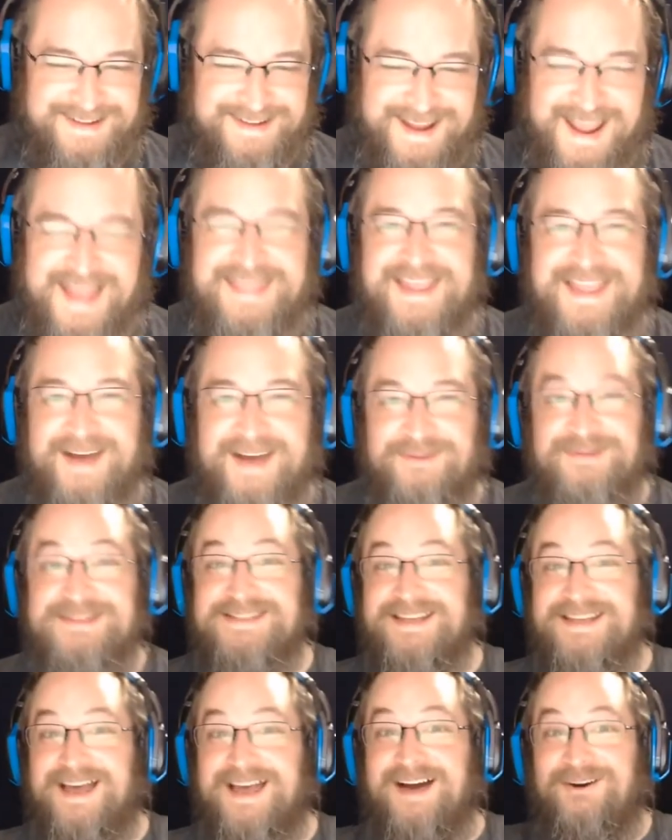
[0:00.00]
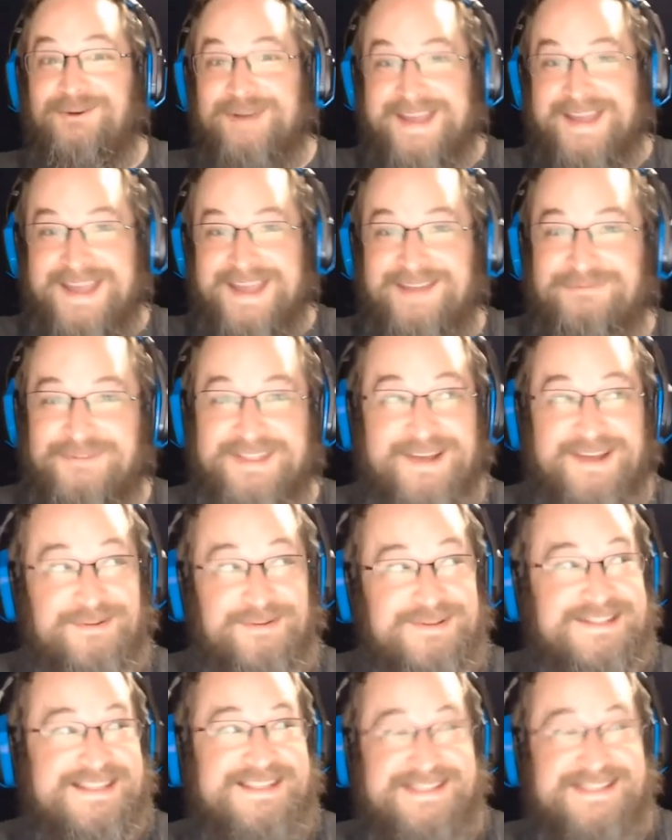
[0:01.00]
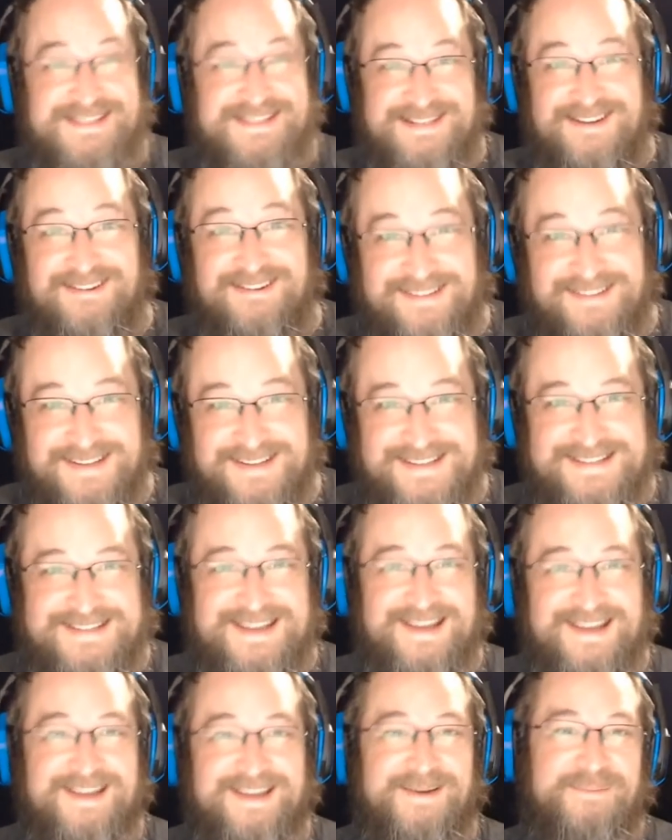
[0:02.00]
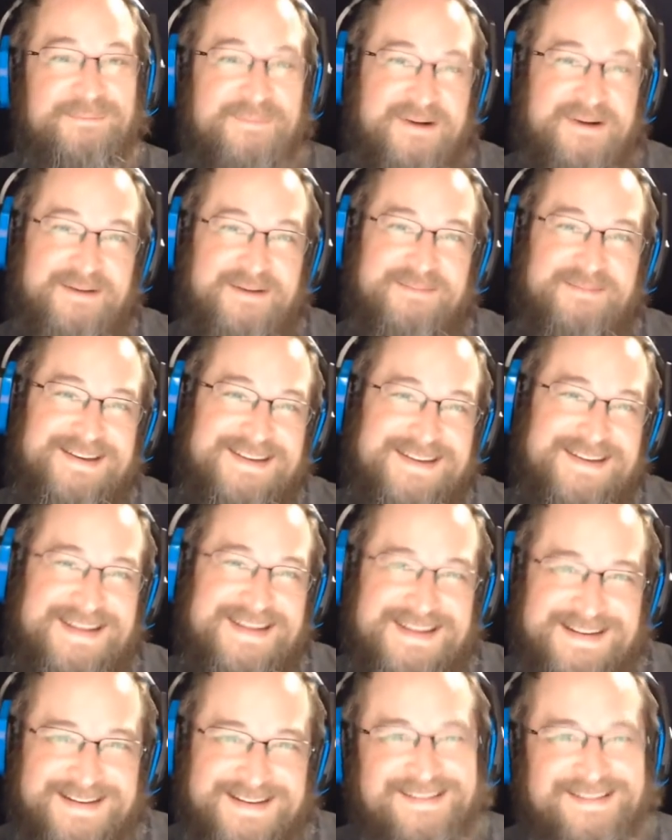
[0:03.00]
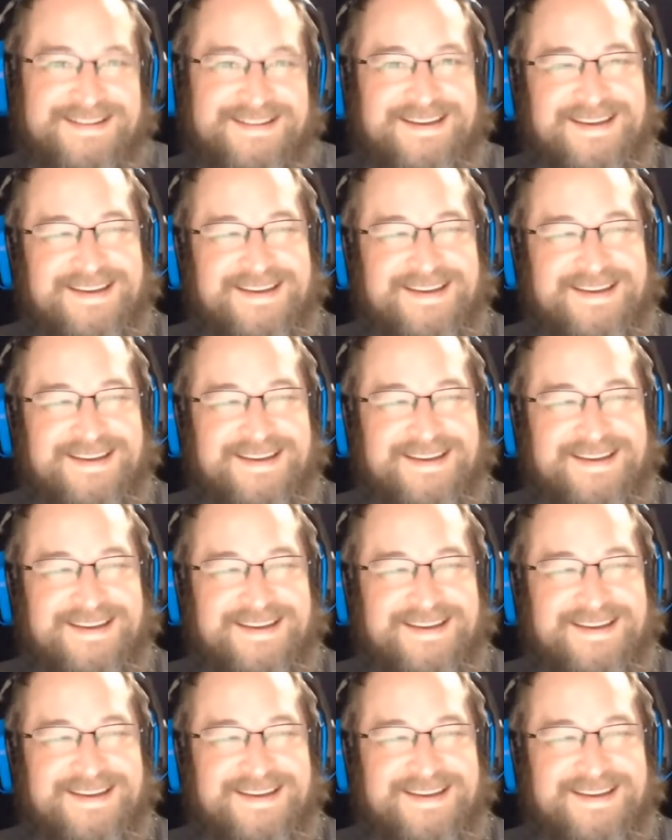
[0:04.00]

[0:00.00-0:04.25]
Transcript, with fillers: and that was okay for that was the solace mama needed